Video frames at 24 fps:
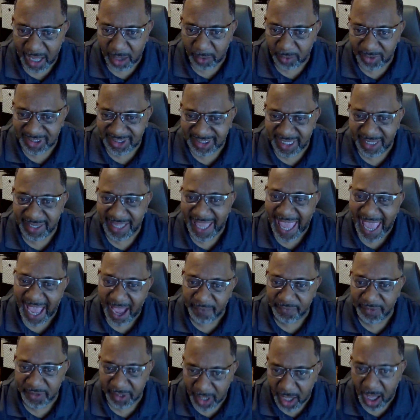would say half
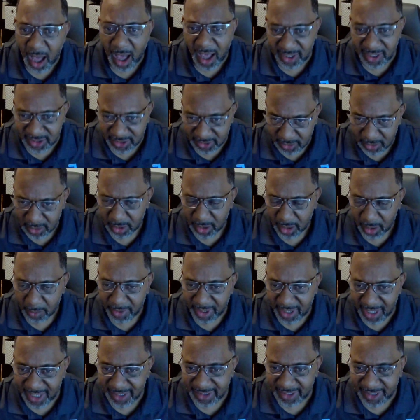the cost,
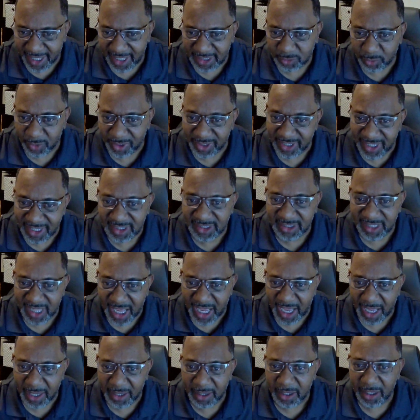because guess what? This
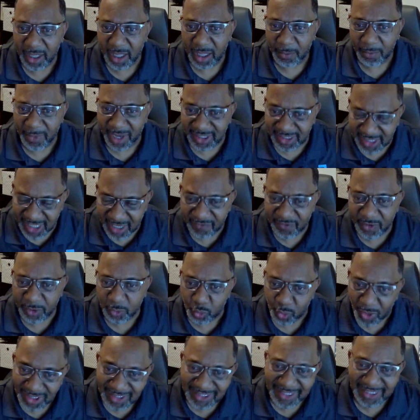time my teeth
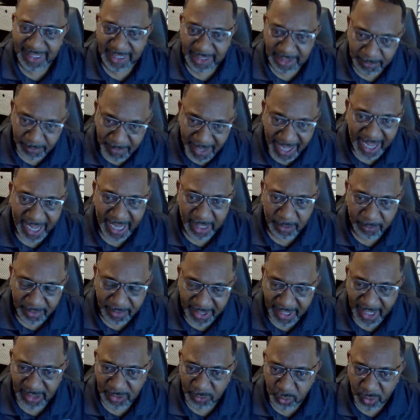wasn't as bad.
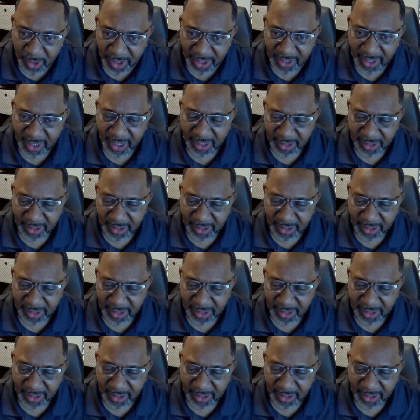Guess what?